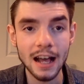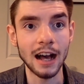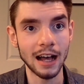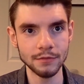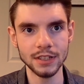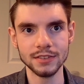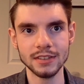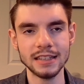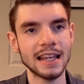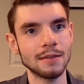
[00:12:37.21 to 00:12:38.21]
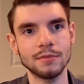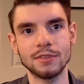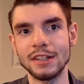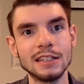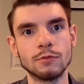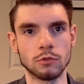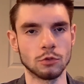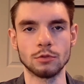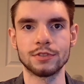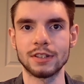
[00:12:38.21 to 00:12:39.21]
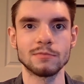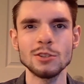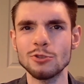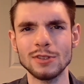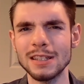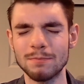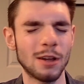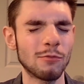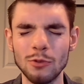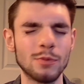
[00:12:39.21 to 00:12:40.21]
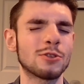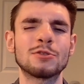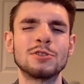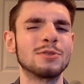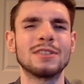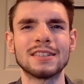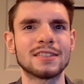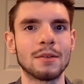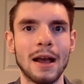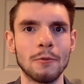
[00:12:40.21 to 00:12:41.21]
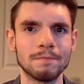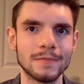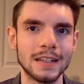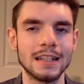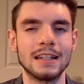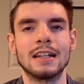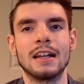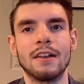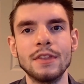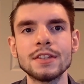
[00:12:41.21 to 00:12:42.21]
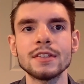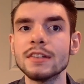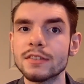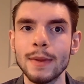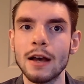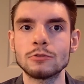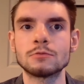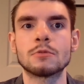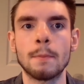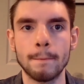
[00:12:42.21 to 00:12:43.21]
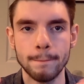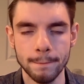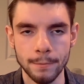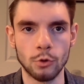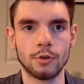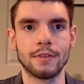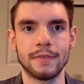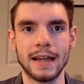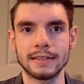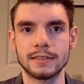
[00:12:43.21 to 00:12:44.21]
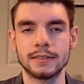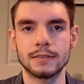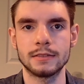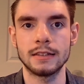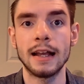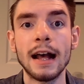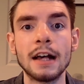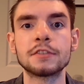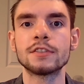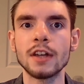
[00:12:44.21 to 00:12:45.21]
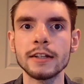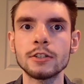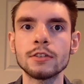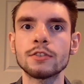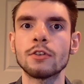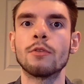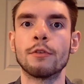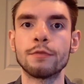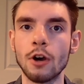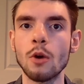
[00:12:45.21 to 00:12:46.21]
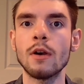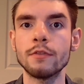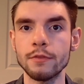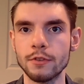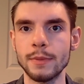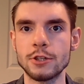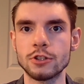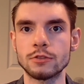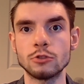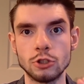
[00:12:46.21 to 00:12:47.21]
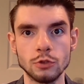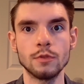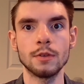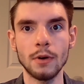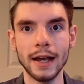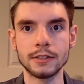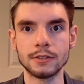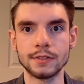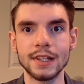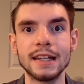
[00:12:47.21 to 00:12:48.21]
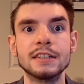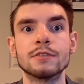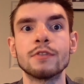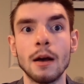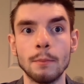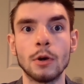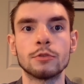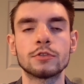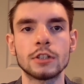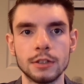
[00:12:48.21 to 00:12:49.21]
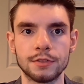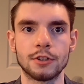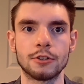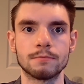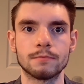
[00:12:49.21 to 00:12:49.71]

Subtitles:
Obviously, games need rules, and usually a rulebook or two to list them out. This is about more than that. As designers, the flow of information to the players is of utmost concern.